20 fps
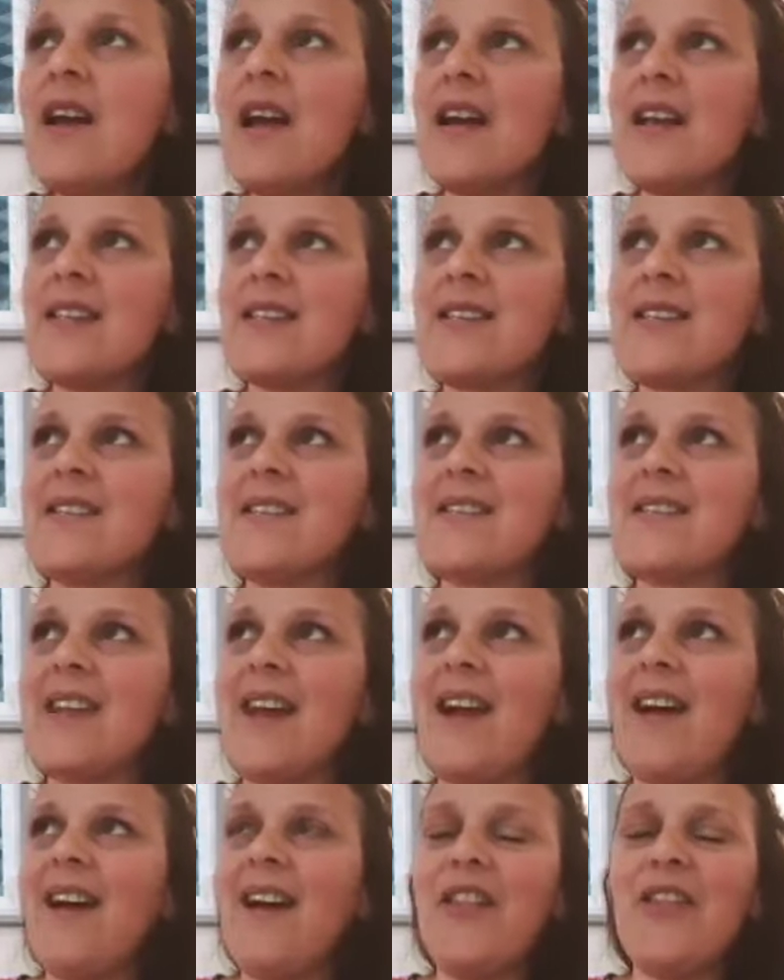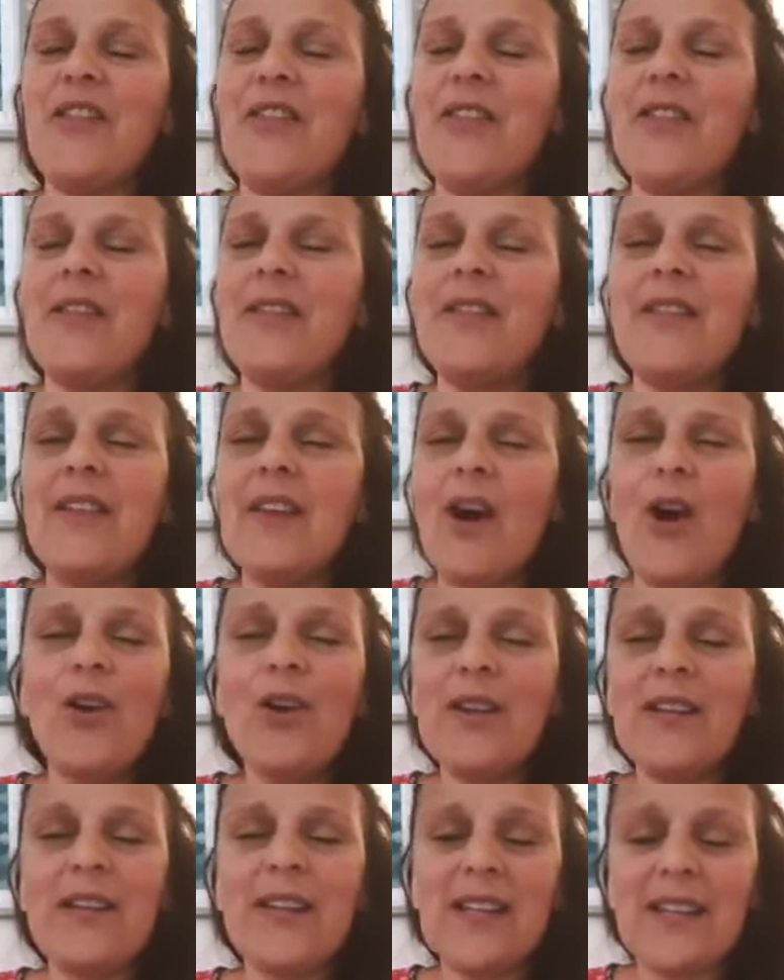It's the
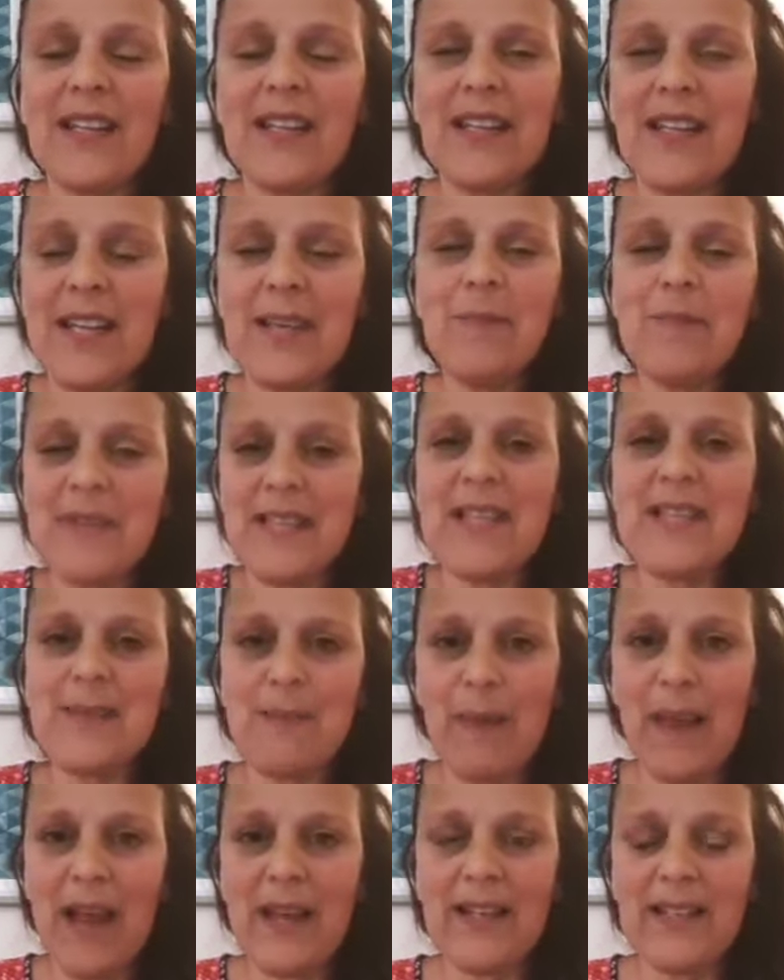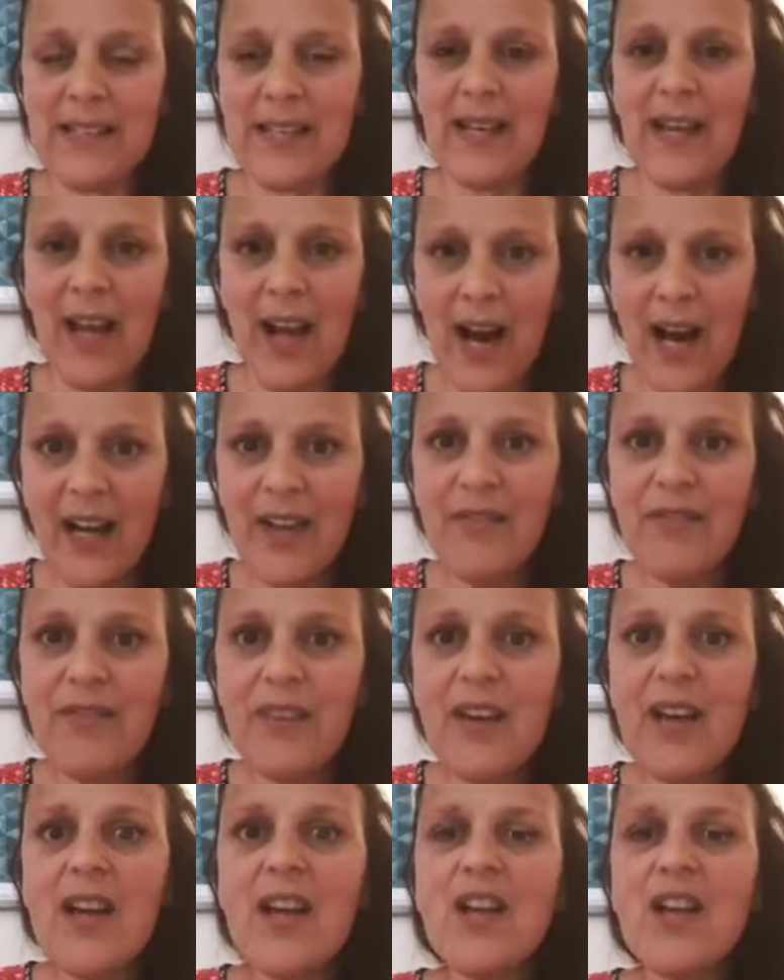only thing that keeps this planet alive.